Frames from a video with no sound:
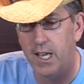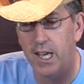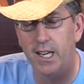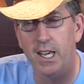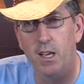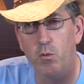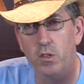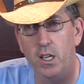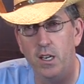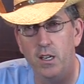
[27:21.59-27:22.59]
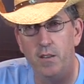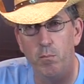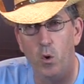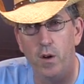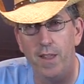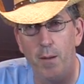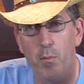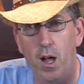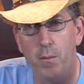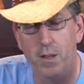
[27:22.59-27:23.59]
And again, we'll get into more of that
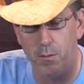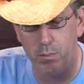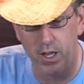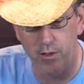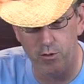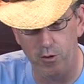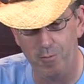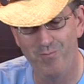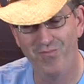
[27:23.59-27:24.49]
probably in a playthrough.